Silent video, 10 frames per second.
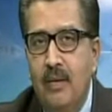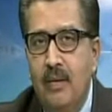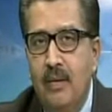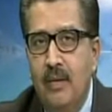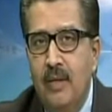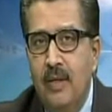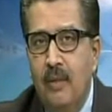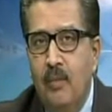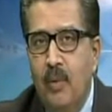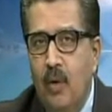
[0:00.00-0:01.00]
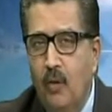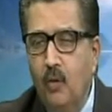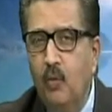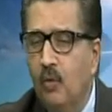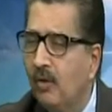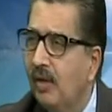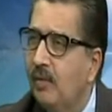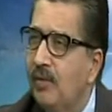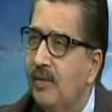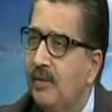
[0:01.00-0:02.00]
they belong to both
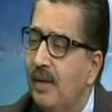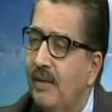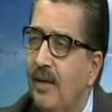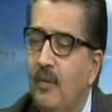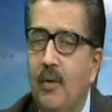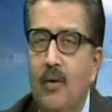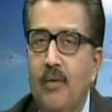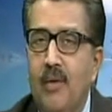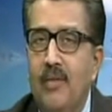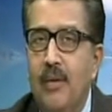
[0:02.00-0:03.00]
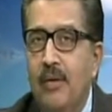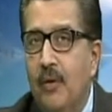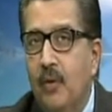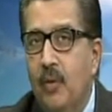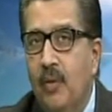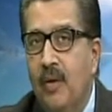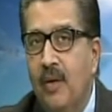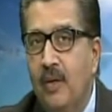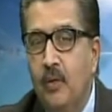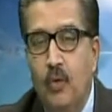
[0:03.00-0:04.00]
communities, like they were not restricted to
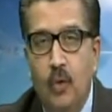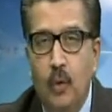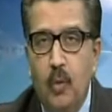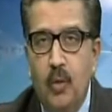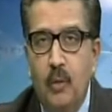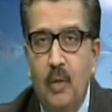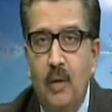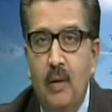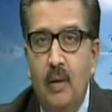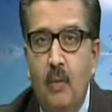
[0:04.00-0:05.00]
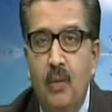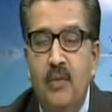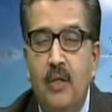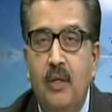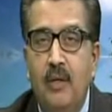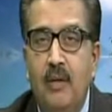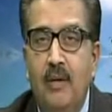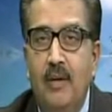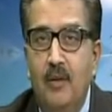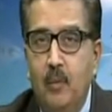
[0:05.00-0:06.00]
Hindus or Muslims, and they would sing
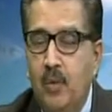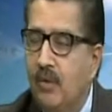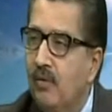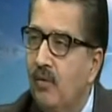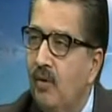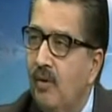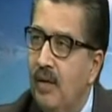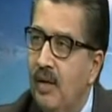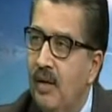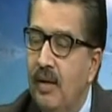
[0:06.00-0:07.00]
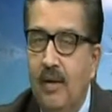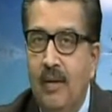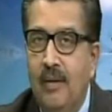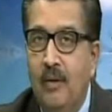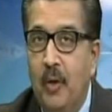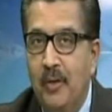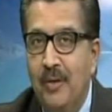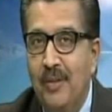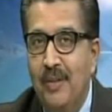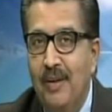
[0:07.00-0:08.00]
in the praise of Lord
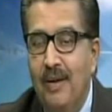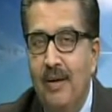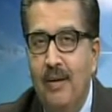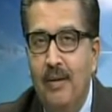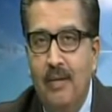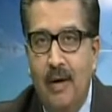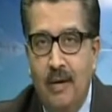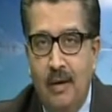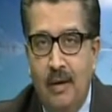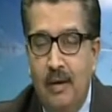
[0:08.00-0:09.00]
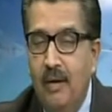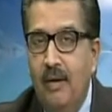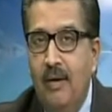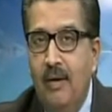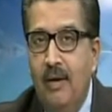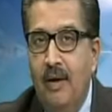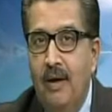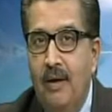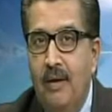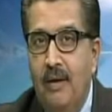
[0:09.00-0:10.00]
Krishna, Radha,
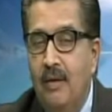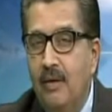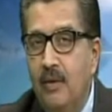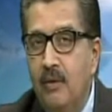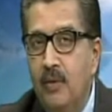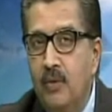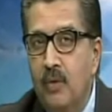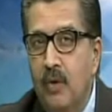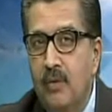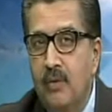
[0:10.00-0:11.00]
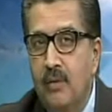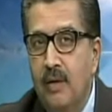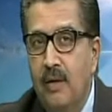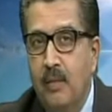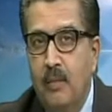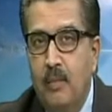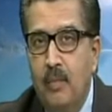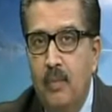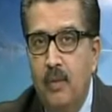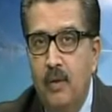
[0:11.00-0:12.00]
and then there will be songs
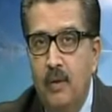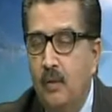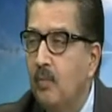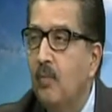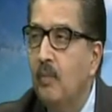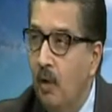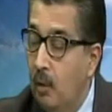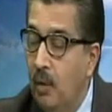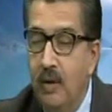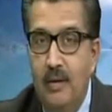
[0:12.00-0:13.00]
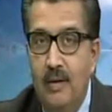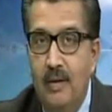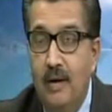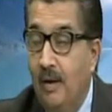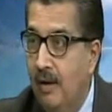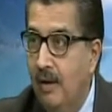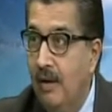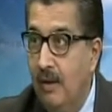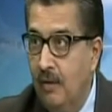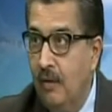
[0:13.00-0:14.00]
Muhammad, Allah
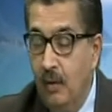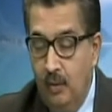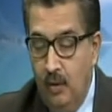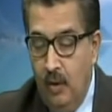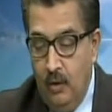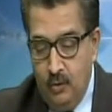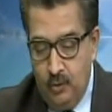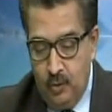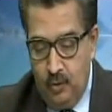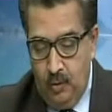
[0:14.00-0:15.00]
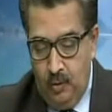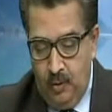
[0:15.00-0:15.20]
and all. So